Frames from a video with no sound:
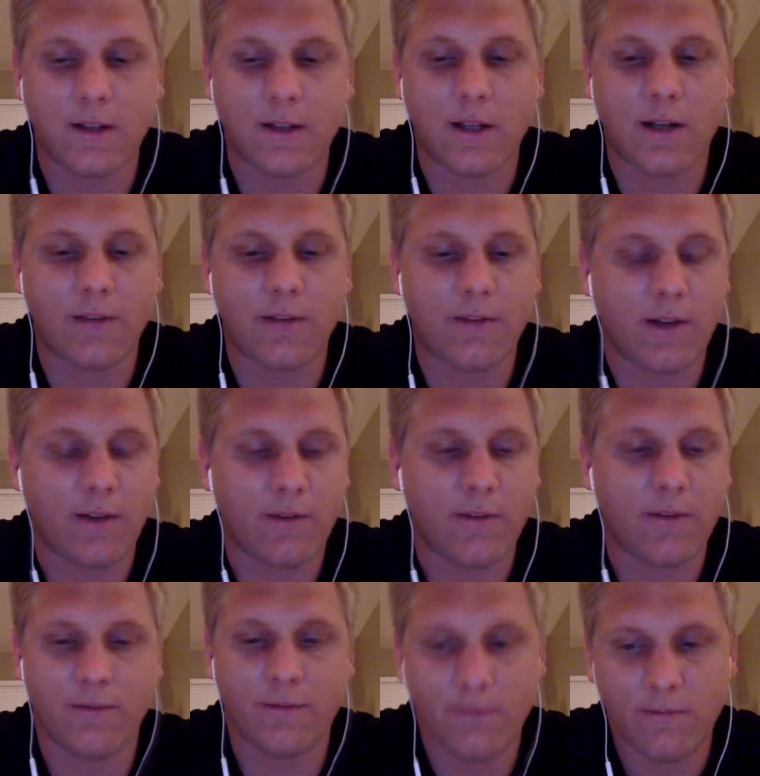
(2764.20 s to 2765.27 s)
a lot of
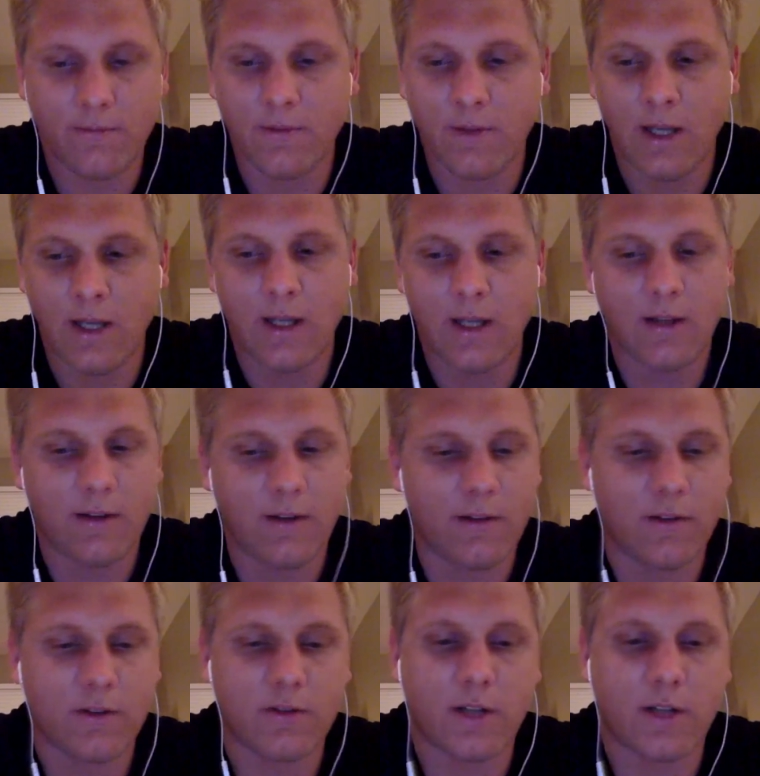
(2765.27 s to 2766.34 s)

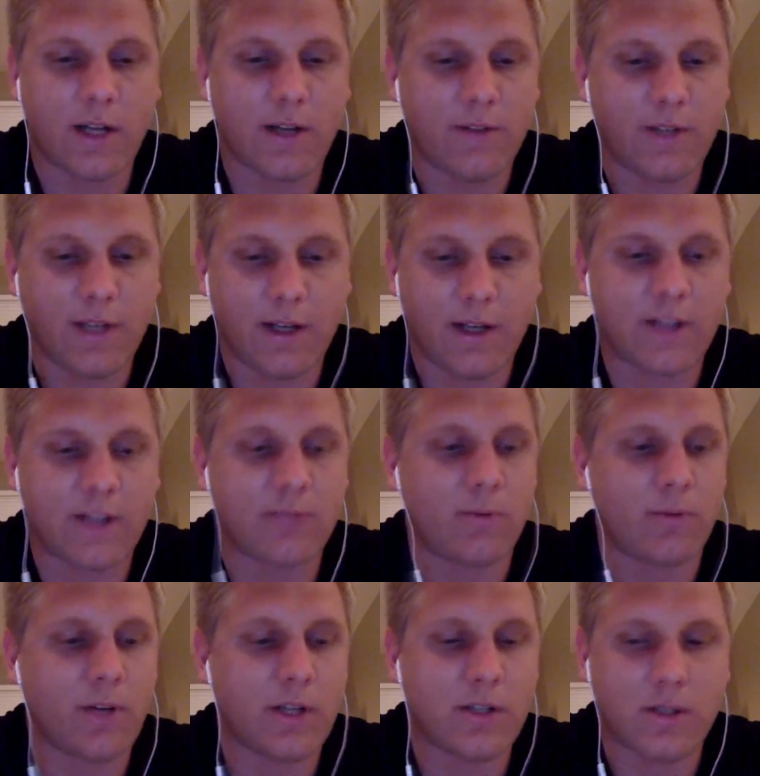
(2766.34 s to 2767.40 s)
there's a lot of data
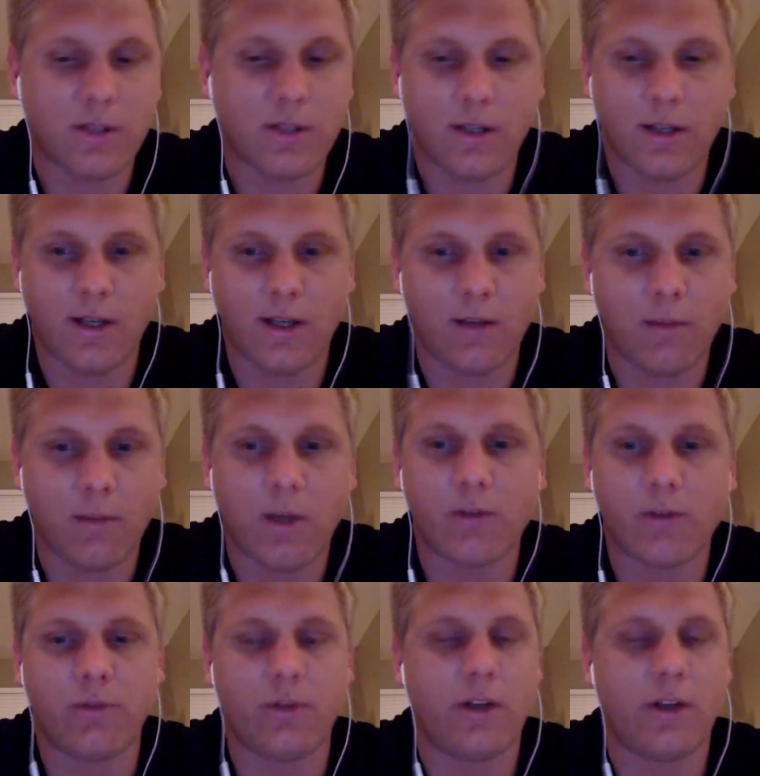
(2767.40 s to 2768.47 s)
exploration and
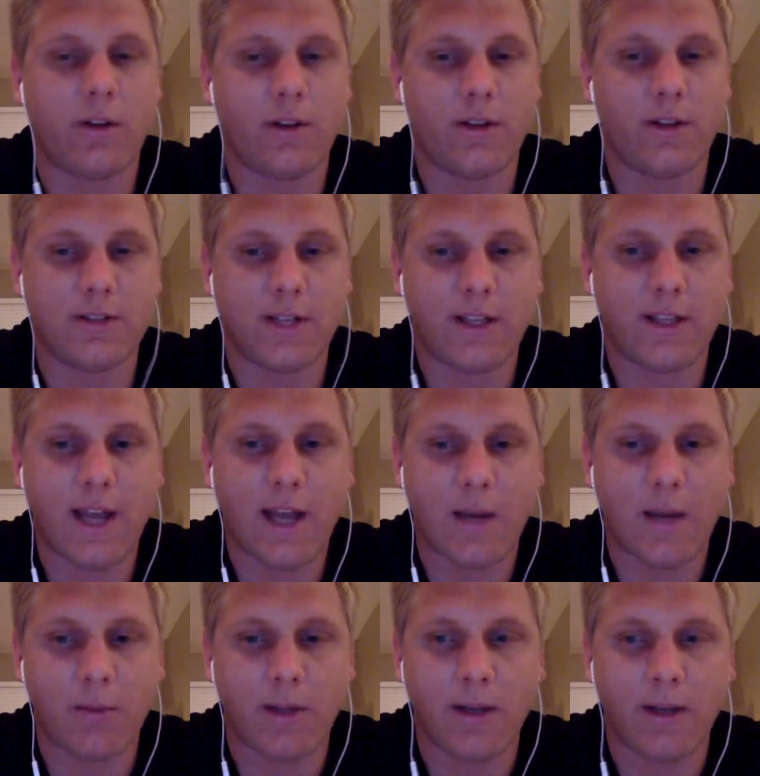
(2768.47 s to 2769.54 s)
model tuning, other things like
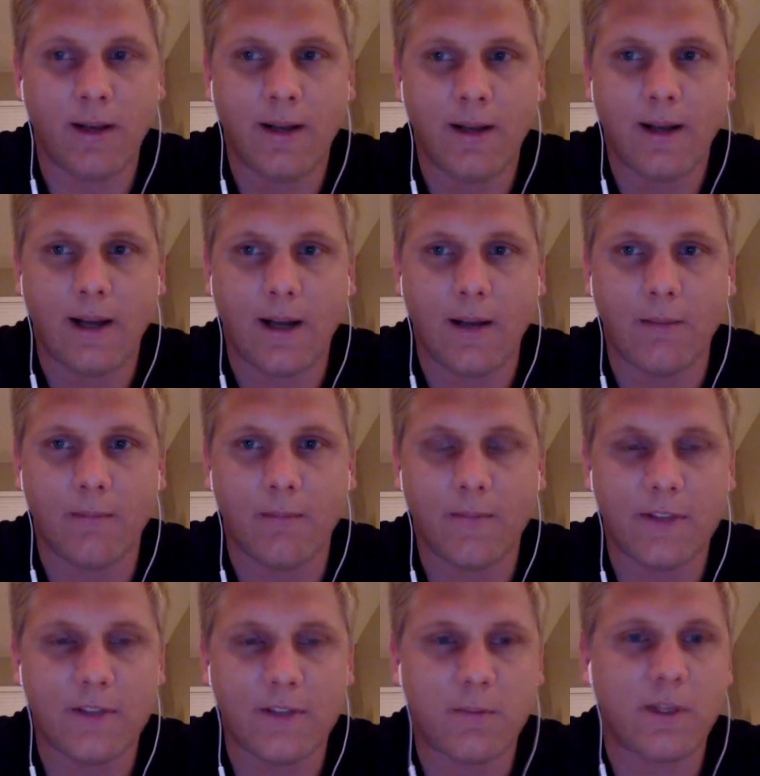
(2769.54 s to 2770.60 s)
that. But
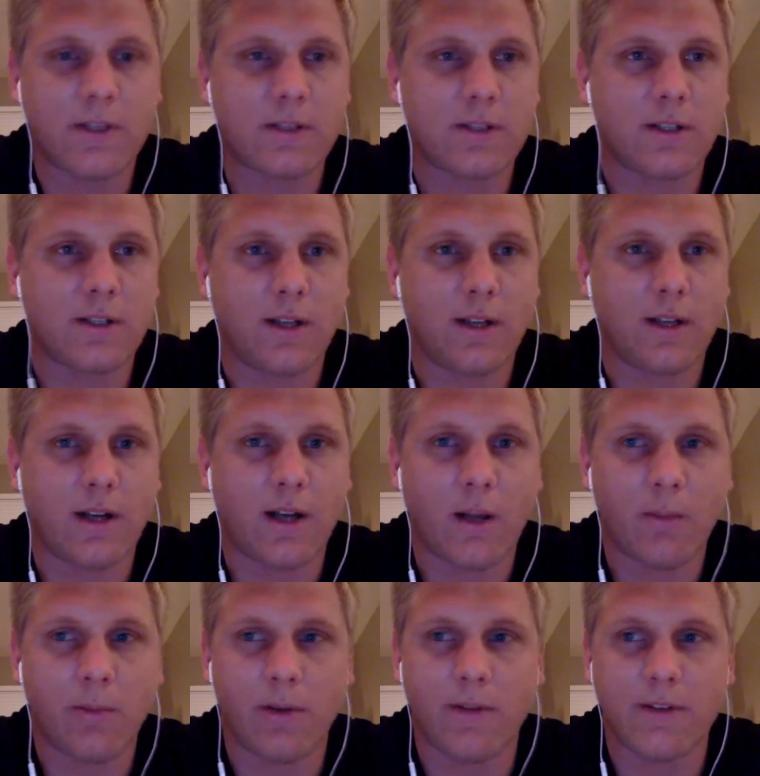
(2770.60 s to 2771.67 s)
especially in a
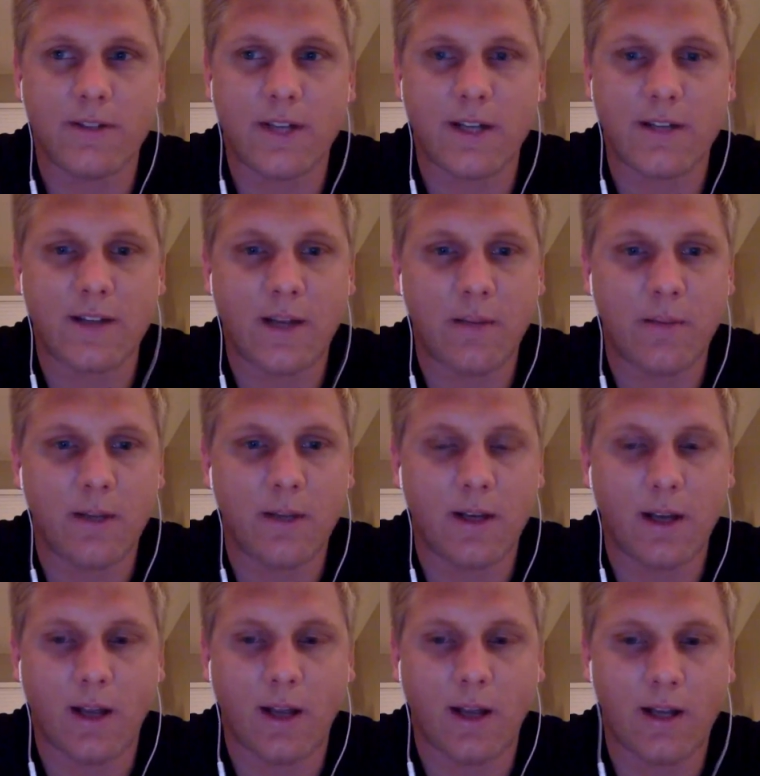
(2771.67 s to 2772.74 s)
company of the size I'm
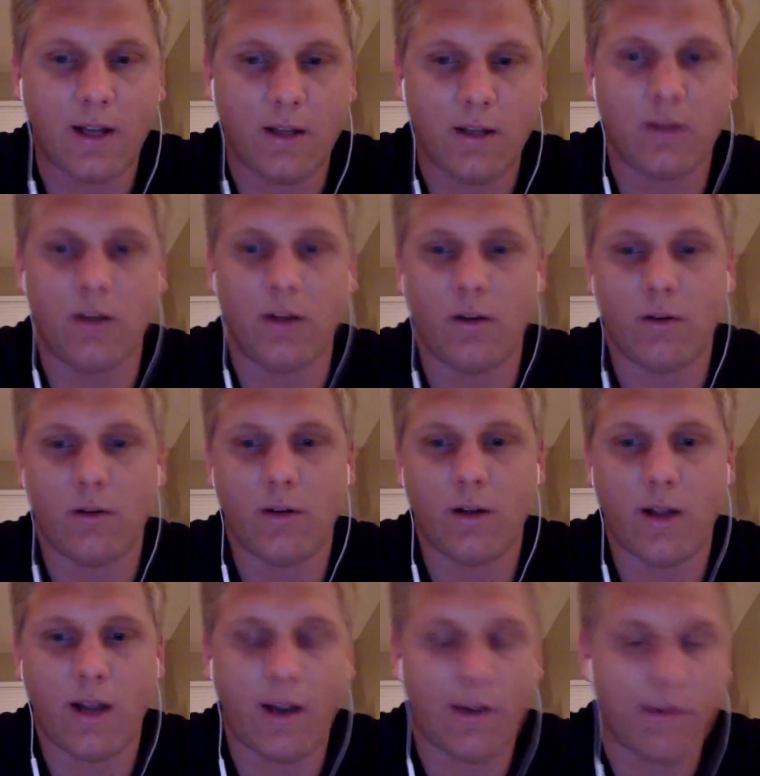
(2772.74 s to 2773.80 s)
in,
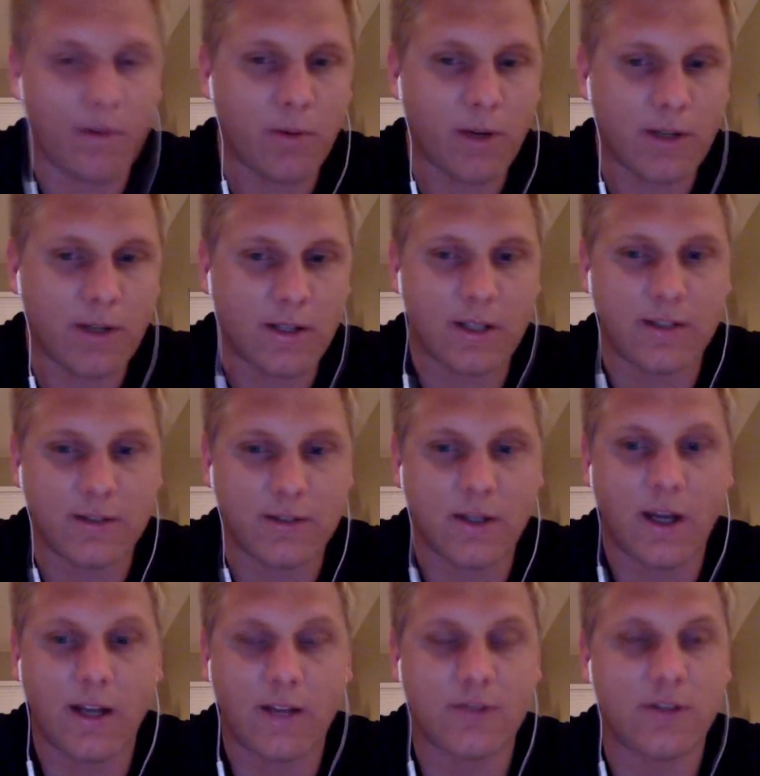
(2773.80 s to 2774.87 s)
every project is
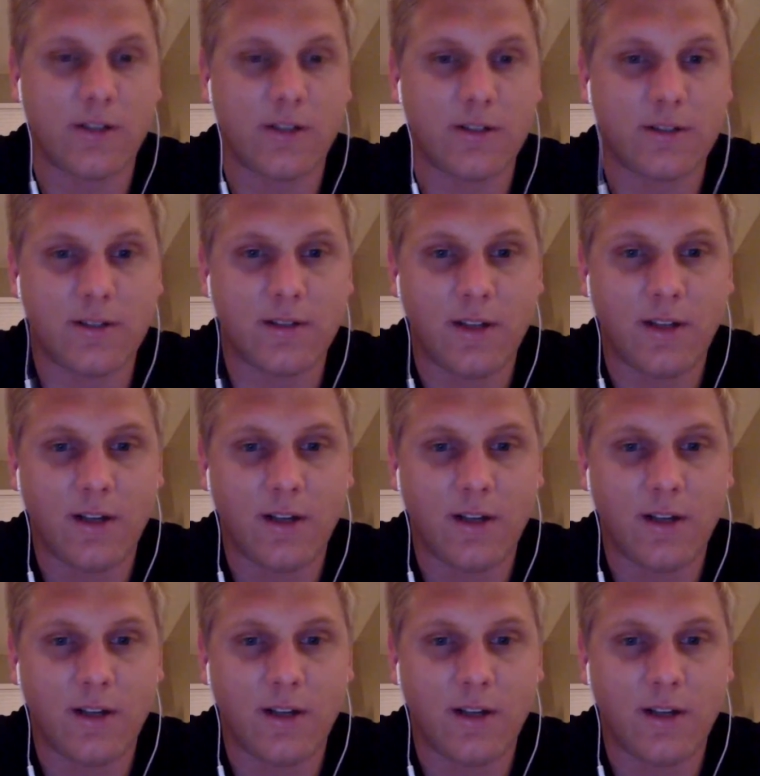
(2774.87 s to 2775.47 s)
not just,